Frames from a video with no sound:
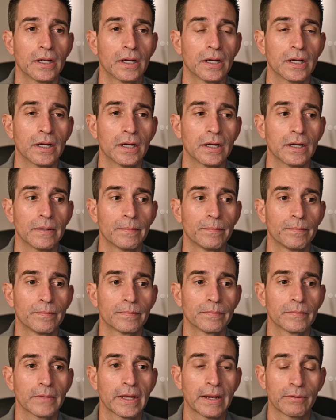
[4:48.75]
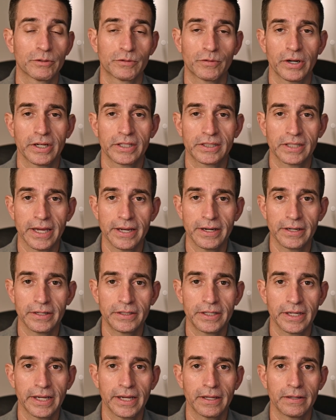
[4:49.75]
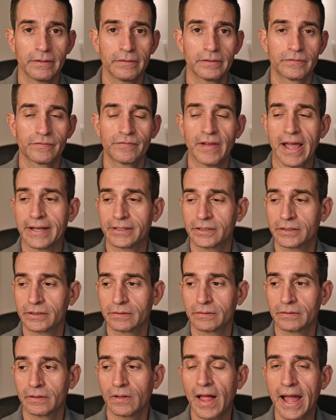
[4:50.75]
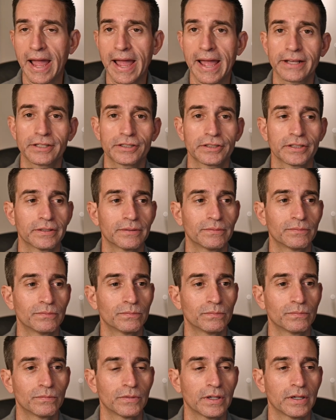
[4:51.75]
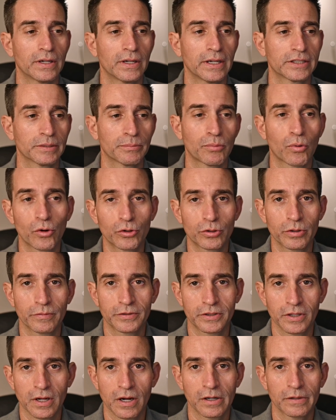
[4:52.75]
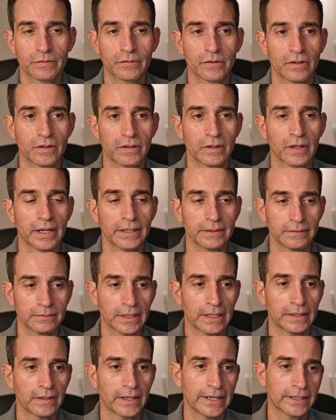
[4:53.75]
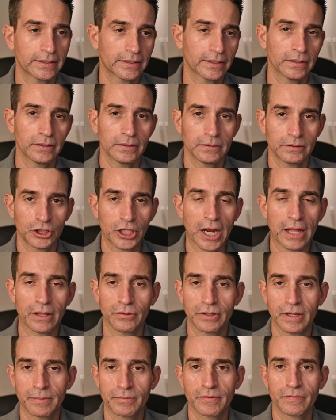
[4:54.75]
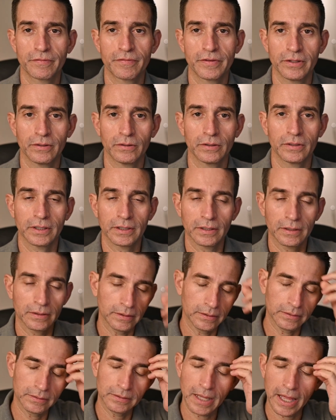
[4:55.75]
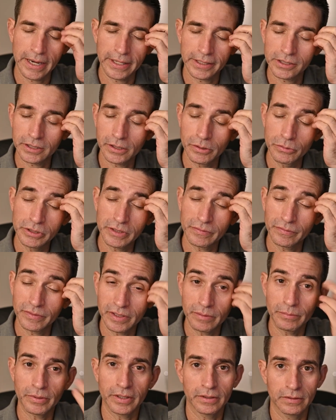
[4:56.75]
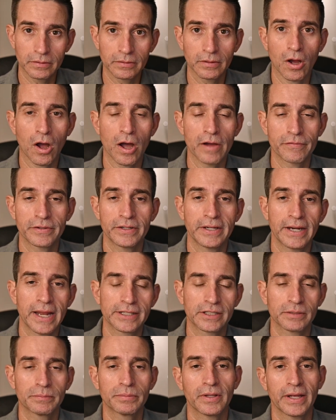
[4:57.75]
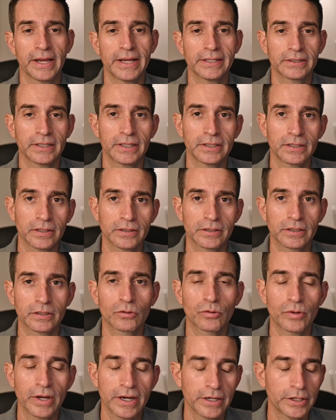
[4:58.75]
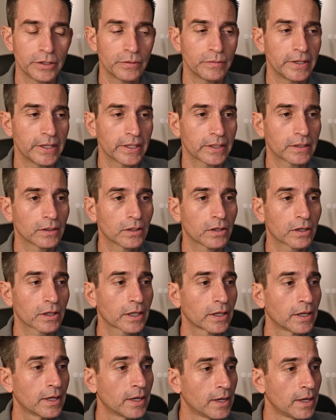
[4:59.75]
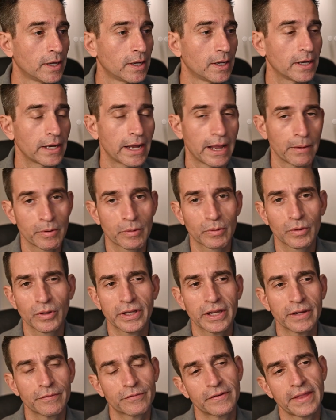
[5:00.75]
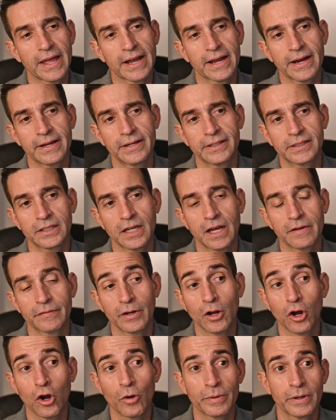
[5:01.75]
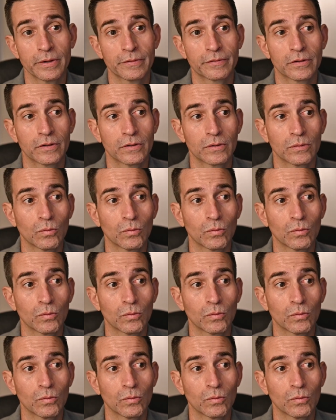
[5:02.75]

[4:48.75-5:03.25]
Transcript: And I was very excited to get fast glass, and as a portrait photographer, I like the shallow depth of field, not exclusively, but often it has a place and it does create a unique look. And we were looking for that kind of stuff and hoping for